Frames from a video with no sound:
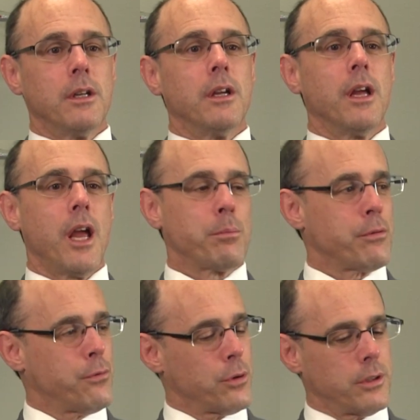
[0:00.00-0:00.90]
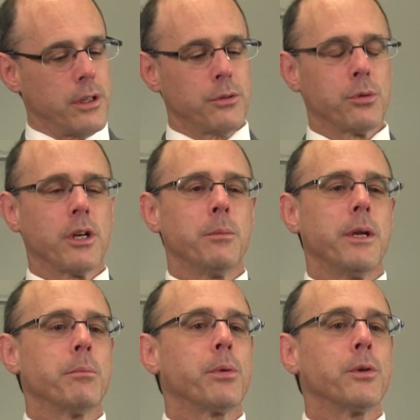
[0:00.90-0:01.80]
Columbus? April 14th, we're going to
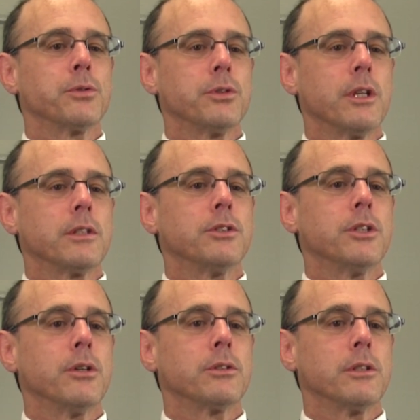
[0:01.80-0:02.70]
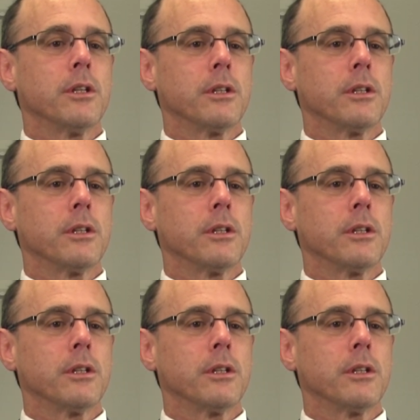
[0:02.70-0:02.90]
be in person at the Sheraton